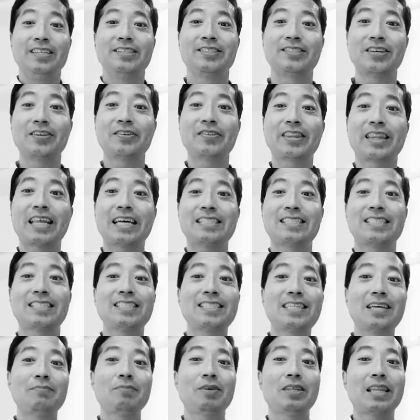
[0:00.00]
So that's a
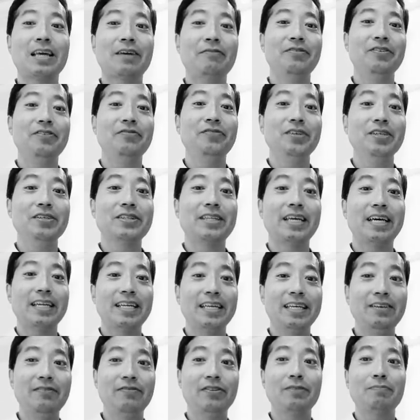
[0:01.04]
statement that revealed that
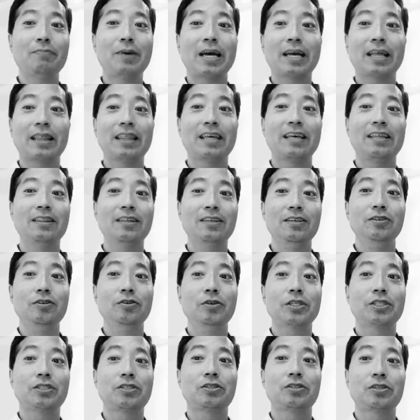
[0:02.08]
even back then, the
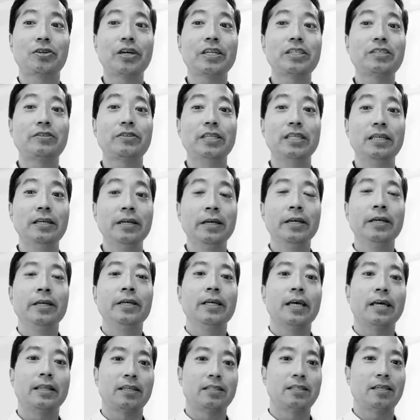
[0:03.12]
U.S. Treasury,
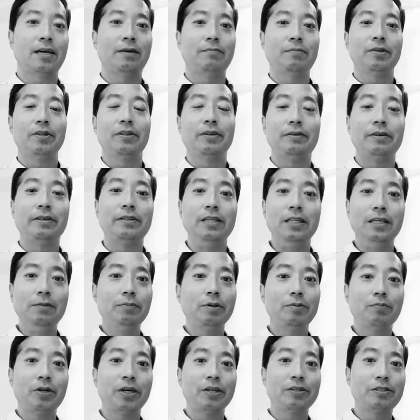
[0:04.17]
at the time of the
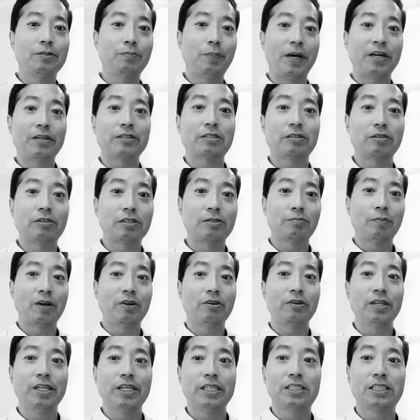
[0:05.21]
Lehman Brothers, Bear Stearns,
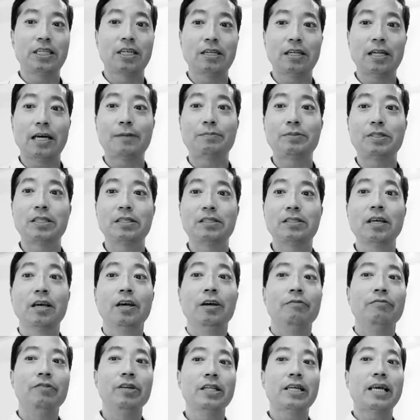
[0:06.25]
Merrill Lynch collapses,
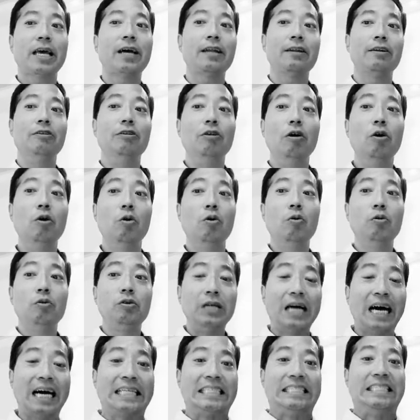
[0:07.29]
really had
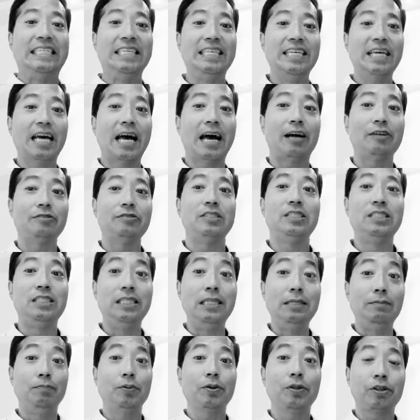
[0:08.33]
no idea how
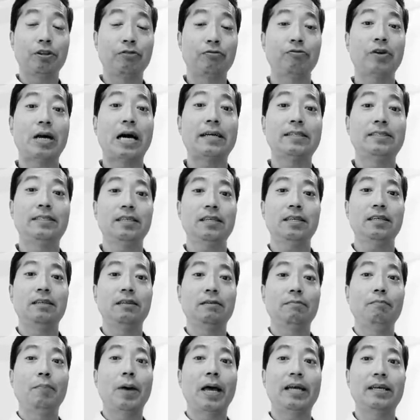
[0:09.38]
deep the rot in
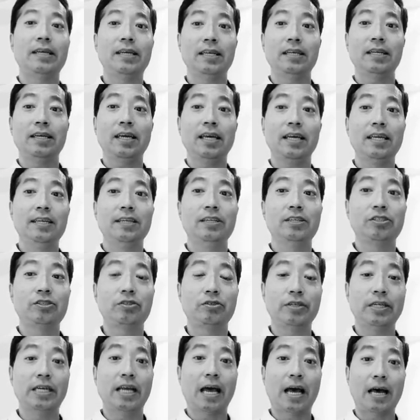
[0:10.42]
the banking
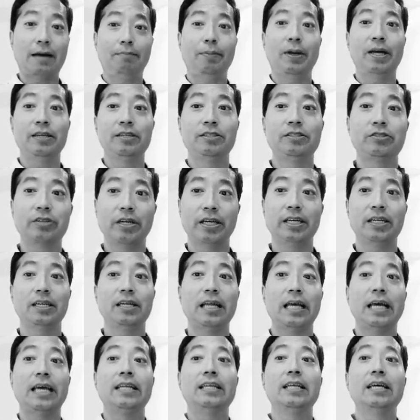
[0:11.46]
industry had
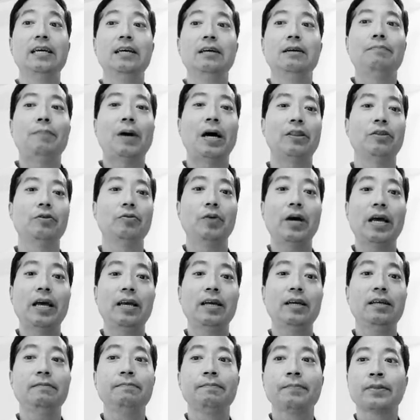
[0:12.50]
penetrated. And by the
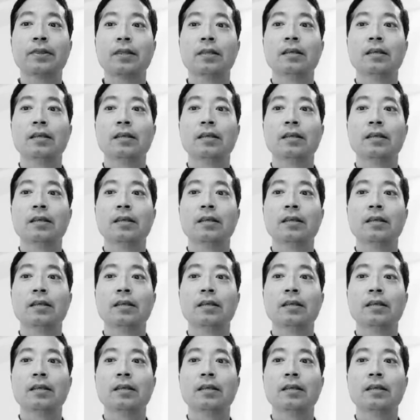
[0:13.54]
way,